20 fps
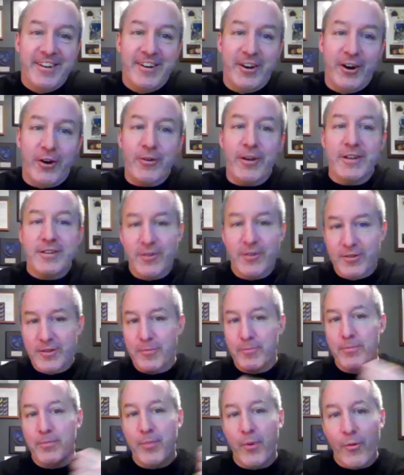Okay, so the
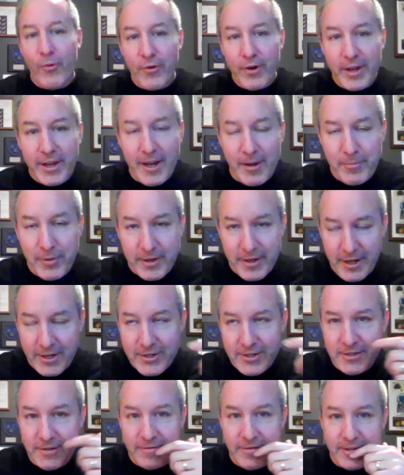boring
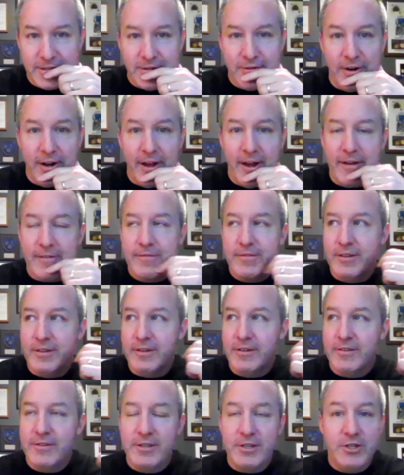application of this graph,
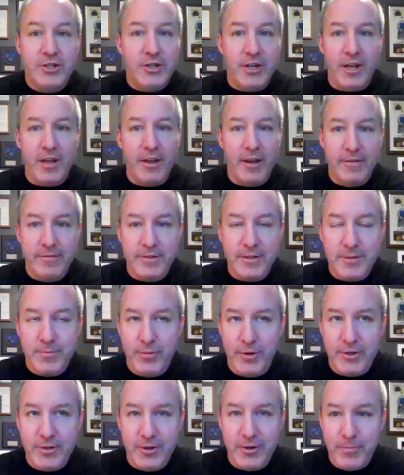the J. Evans
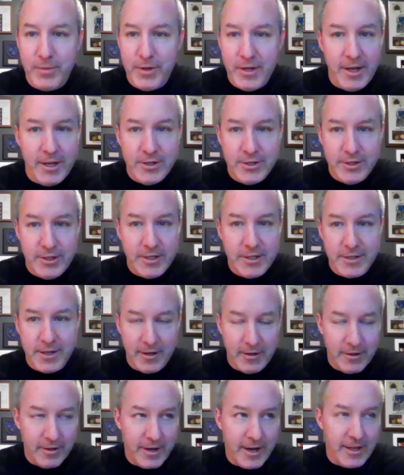Pritchard PhD
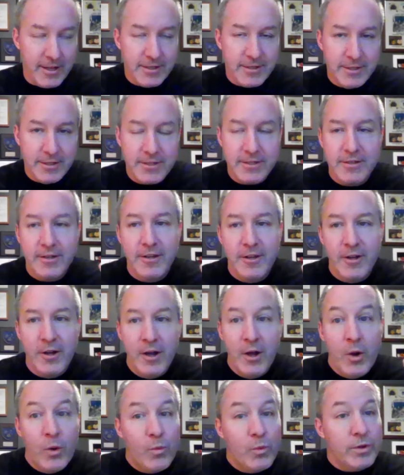style analysis,
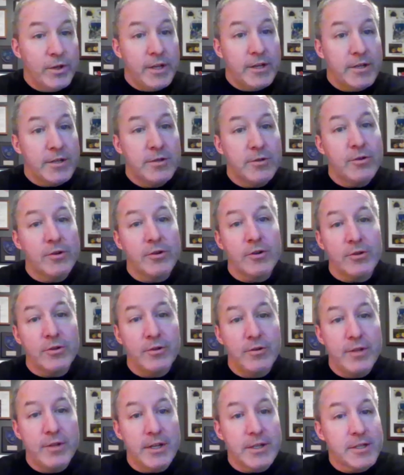will lead us to
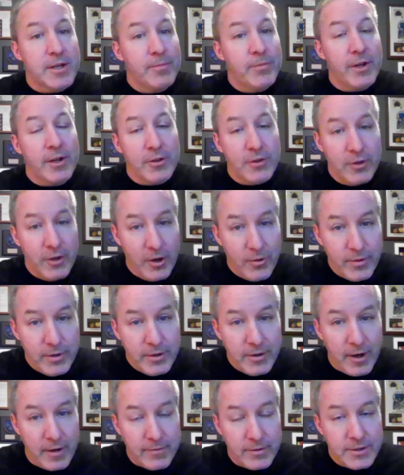conclude that something low in
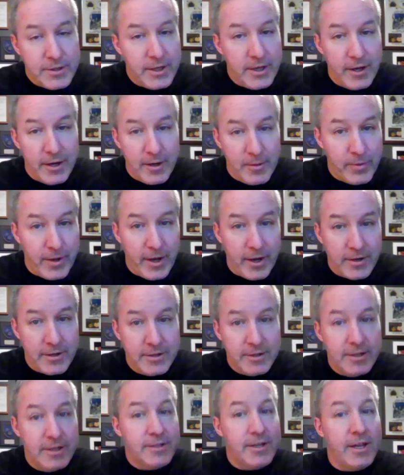novelty and impact
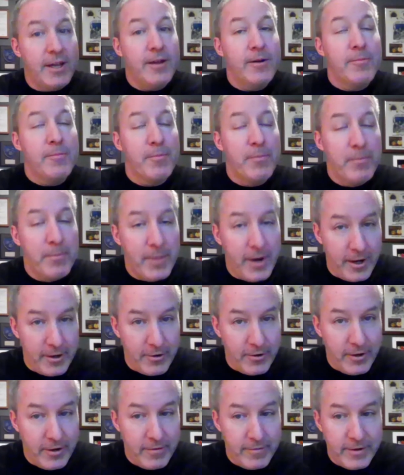is a
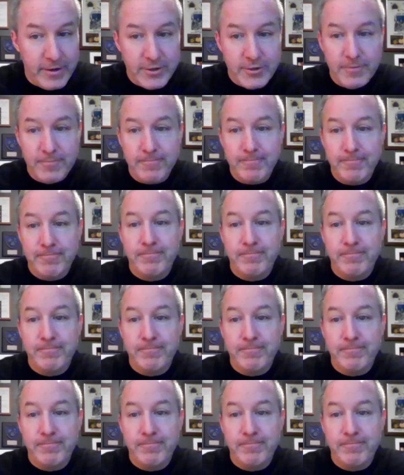minor innovation.